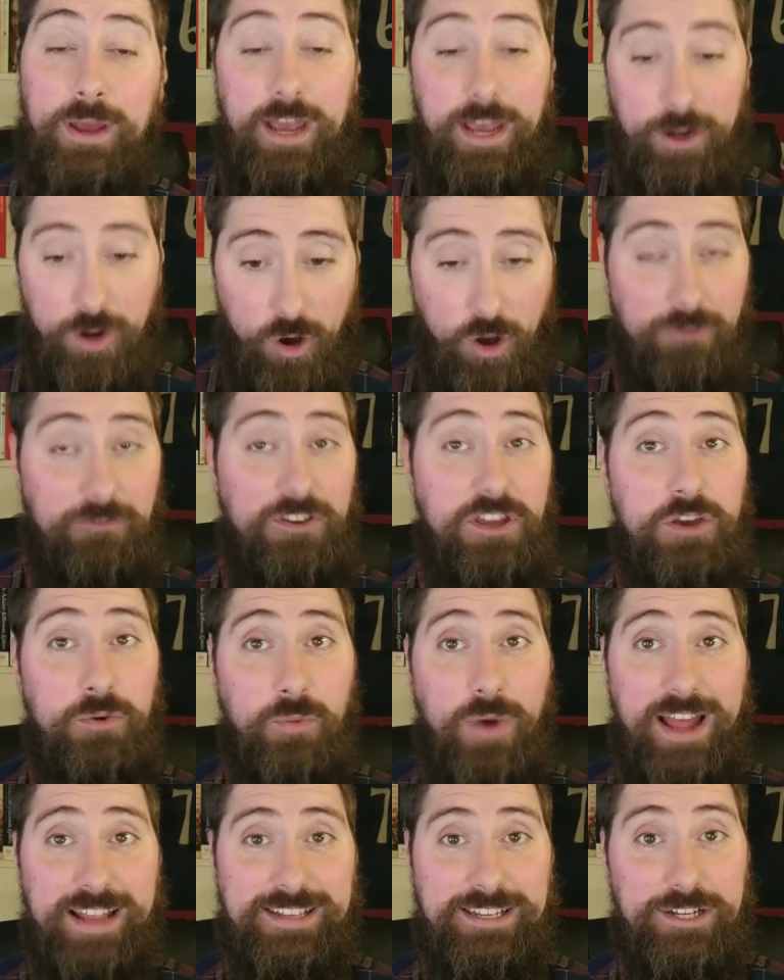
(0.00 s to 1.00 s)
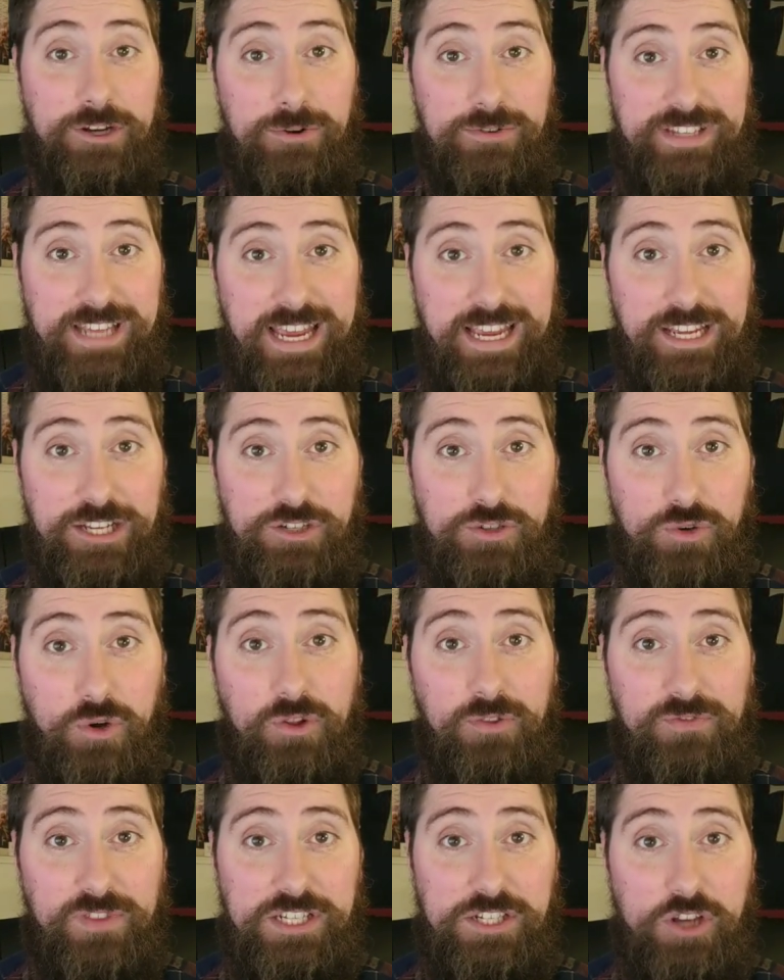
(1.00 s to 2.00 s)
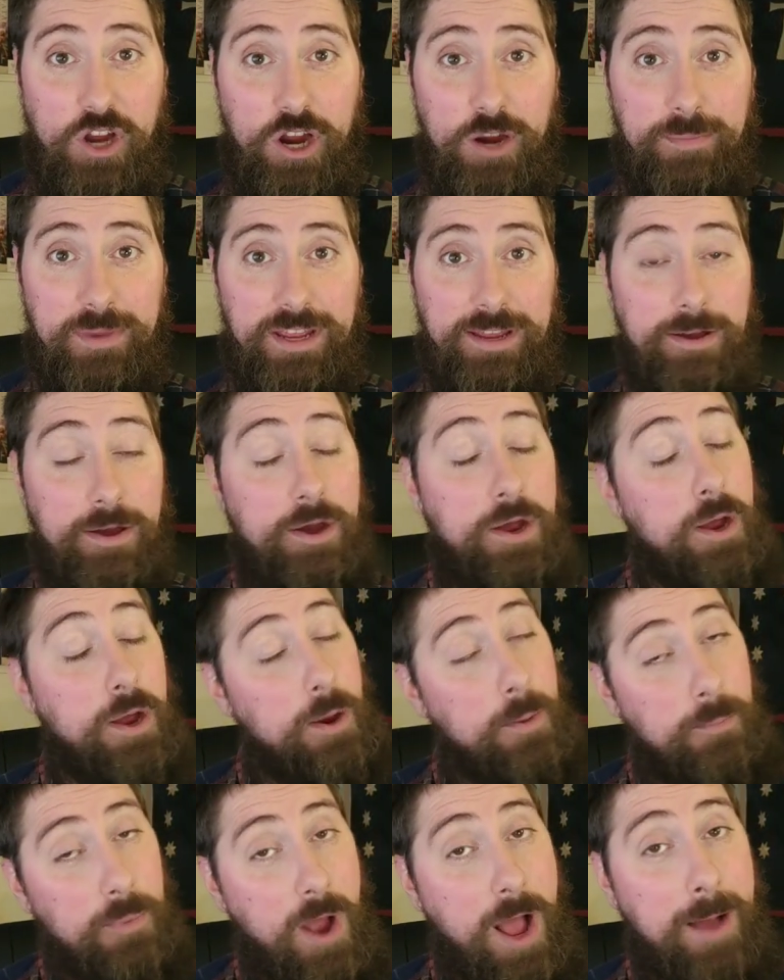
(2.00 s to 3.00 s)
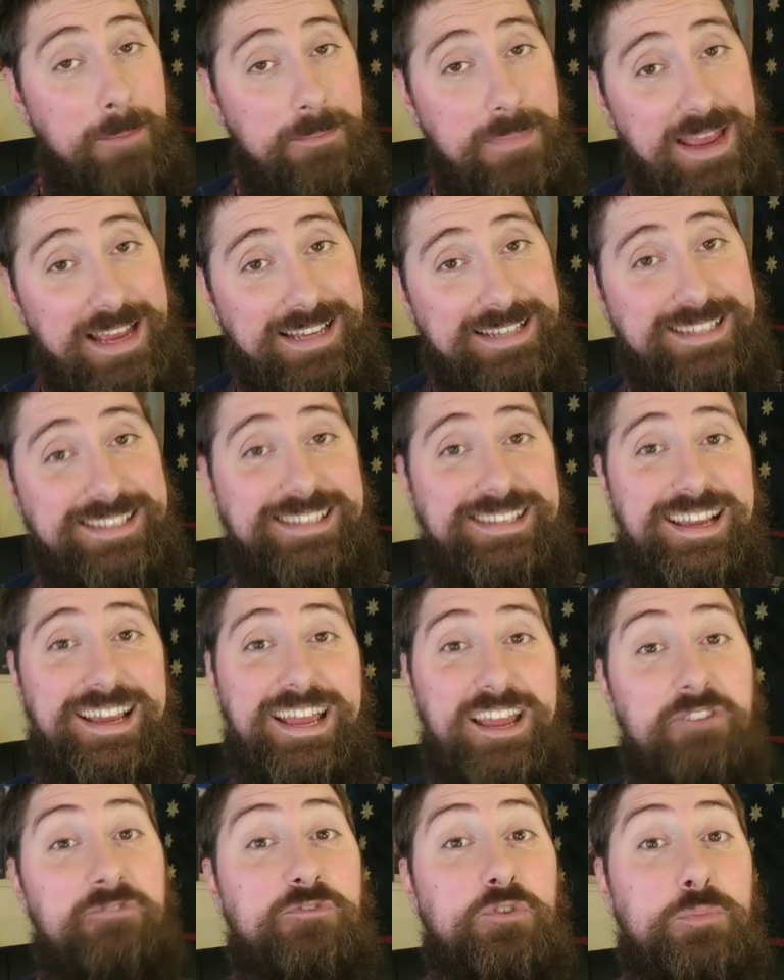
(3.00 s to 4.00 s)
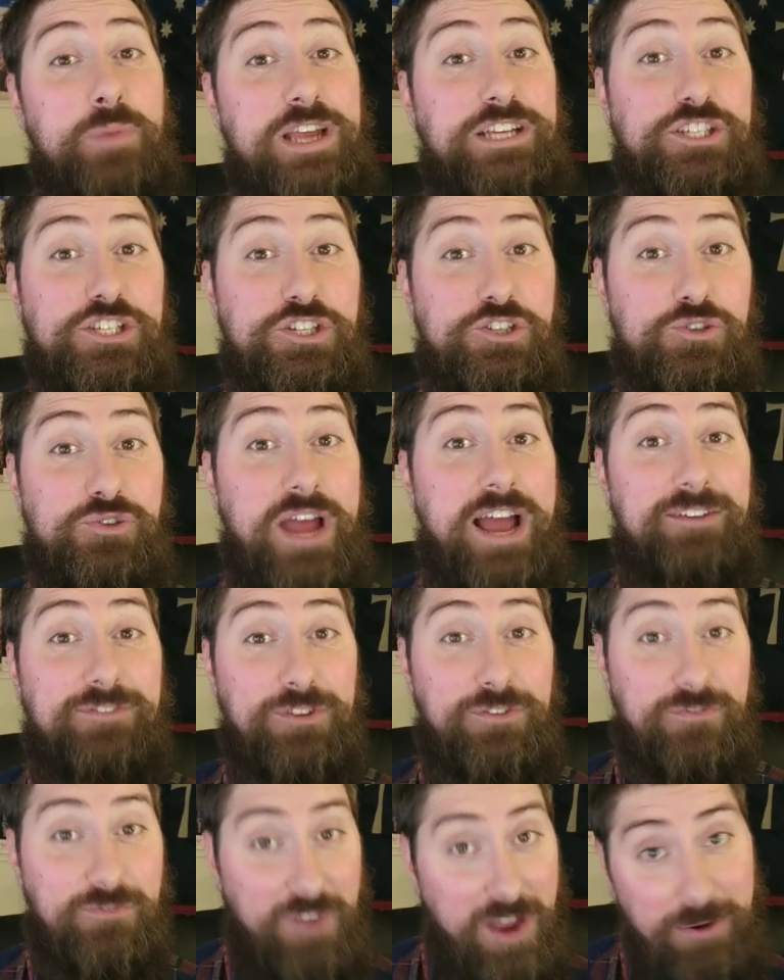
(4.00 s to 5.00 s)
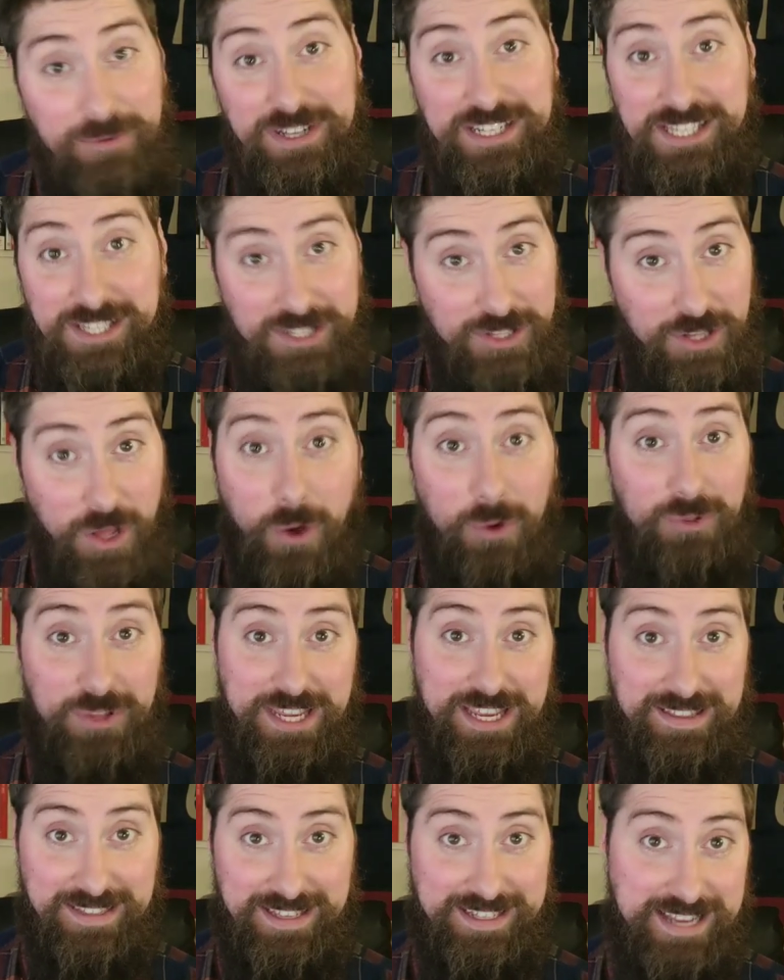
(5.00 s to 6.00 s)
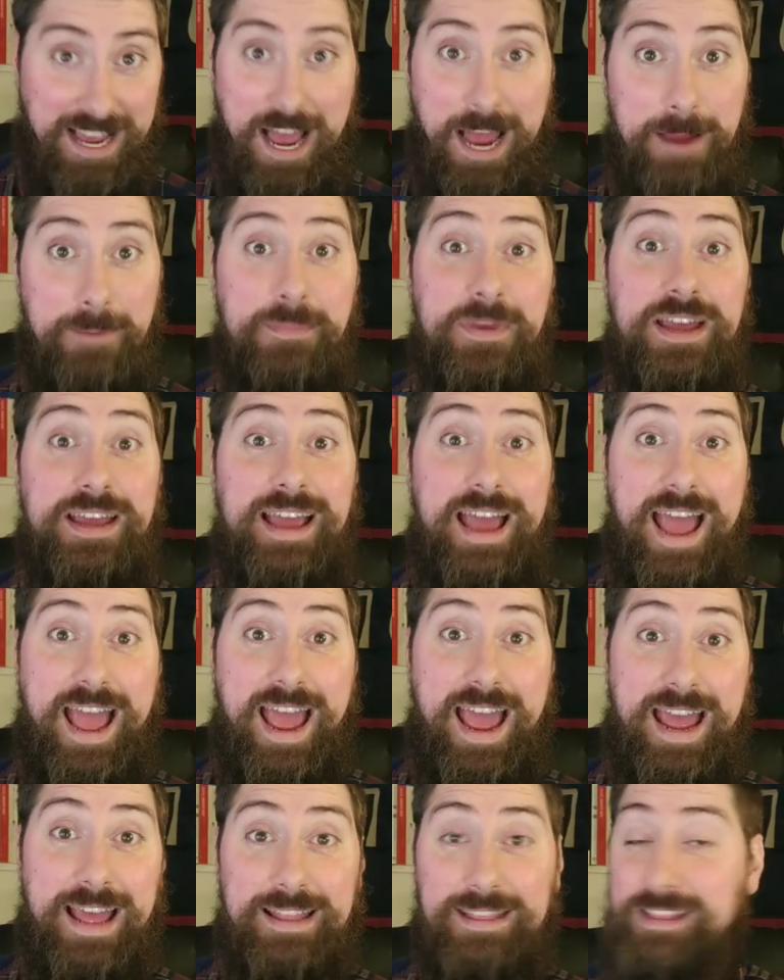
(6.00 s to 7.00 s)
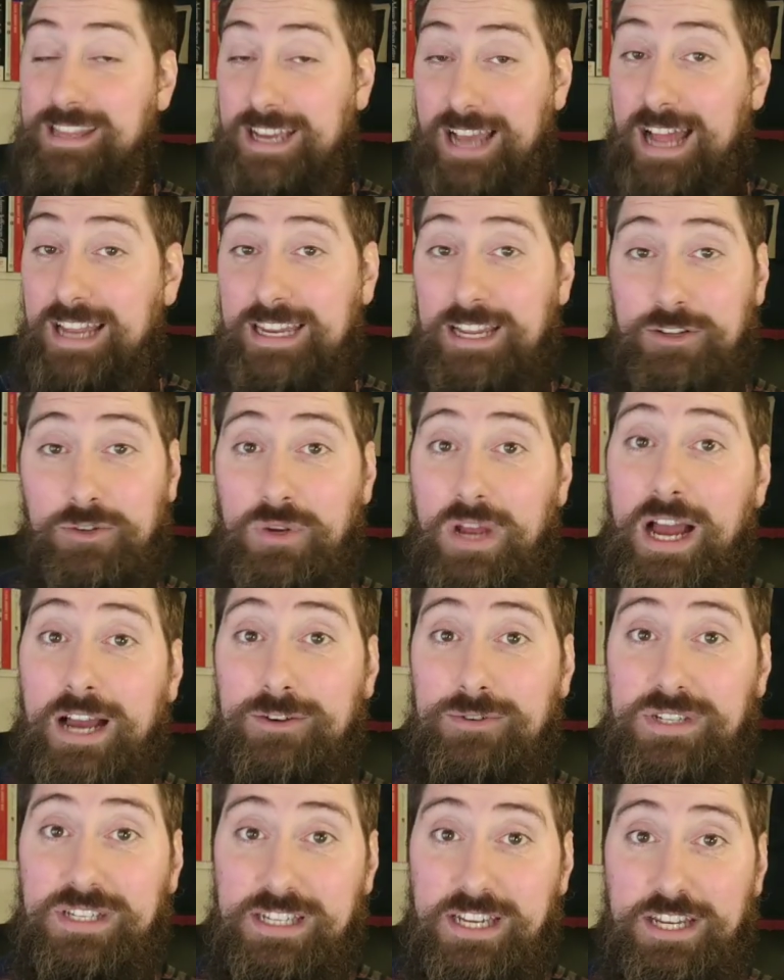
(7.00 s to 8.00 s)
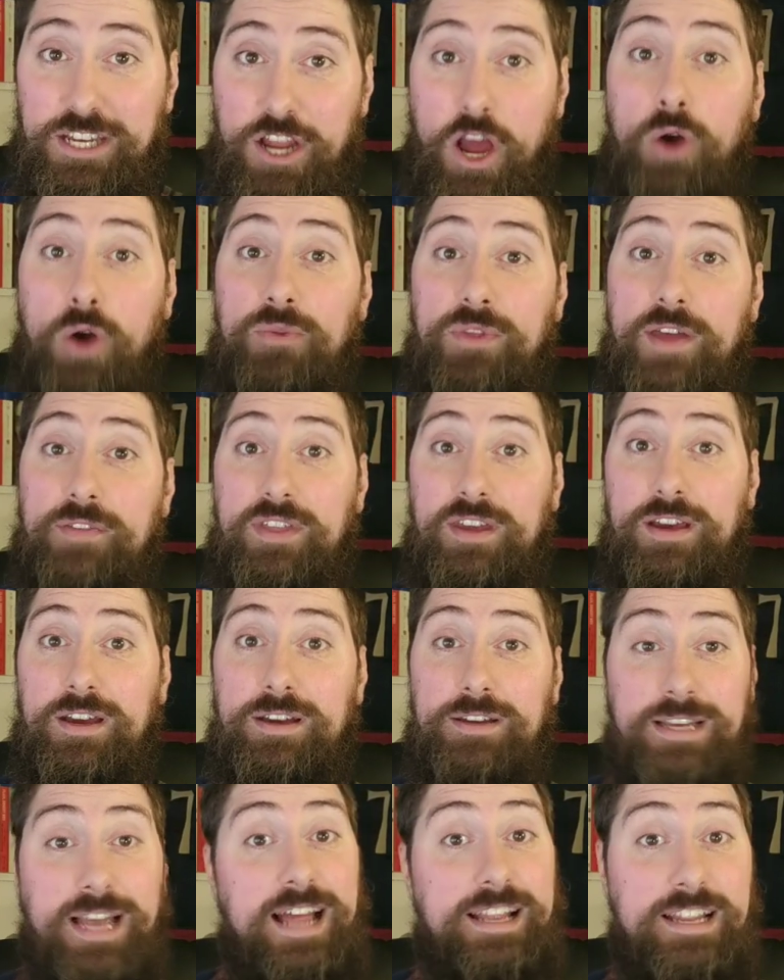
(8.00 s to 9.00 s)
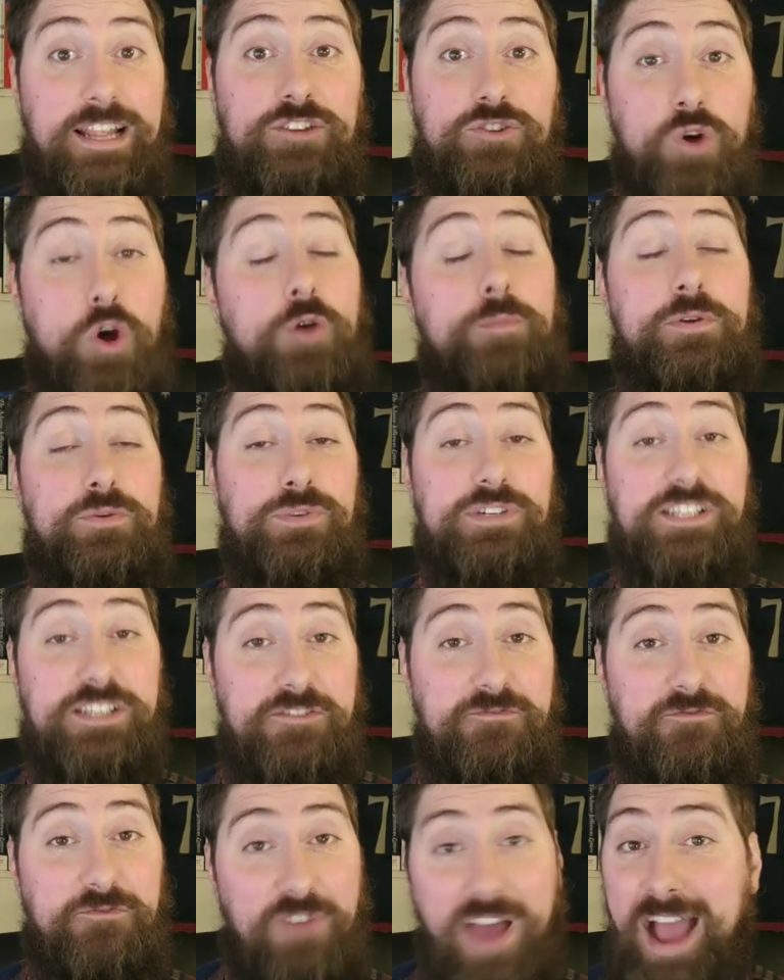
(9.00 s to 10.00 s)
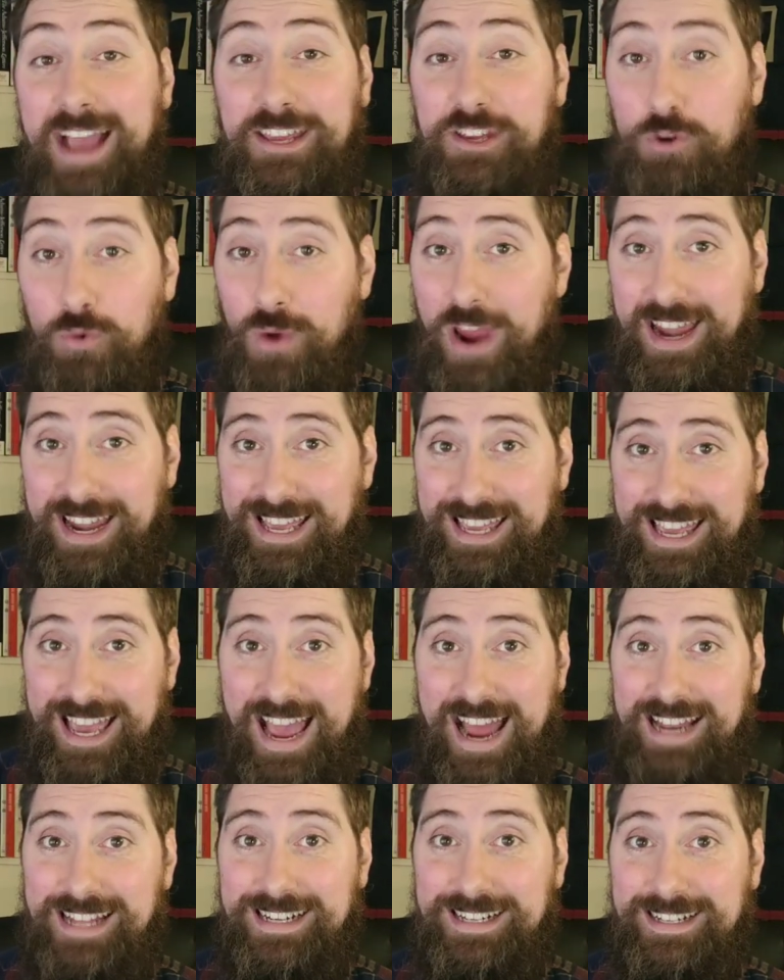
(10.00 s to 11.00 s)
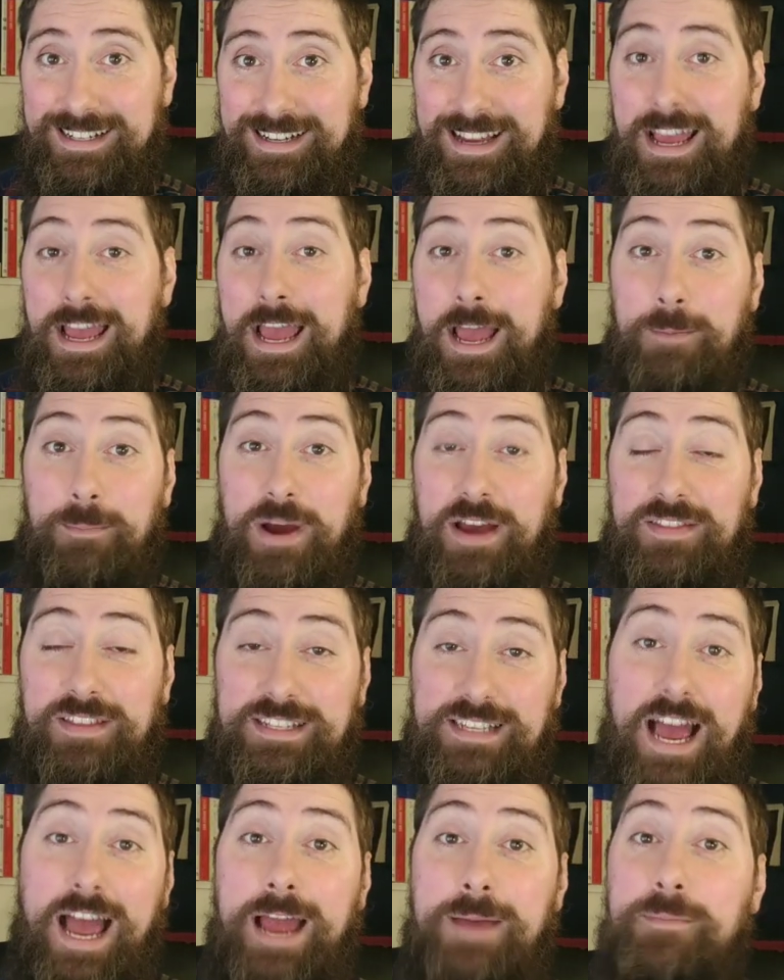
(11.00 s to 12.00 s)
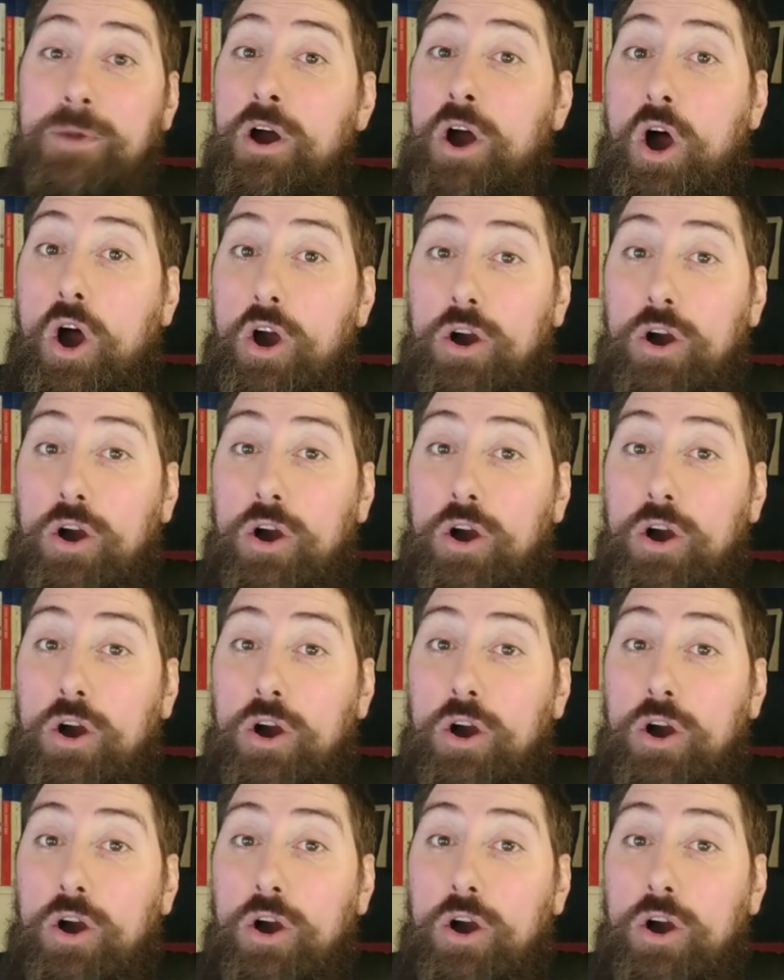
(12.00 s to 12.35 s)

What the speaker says: And off he went to go take control of this army. Problem is, information traveled very slowly at the time, and the Continental Congress didn't know that the Continental Army was evacuating Canada. And by the time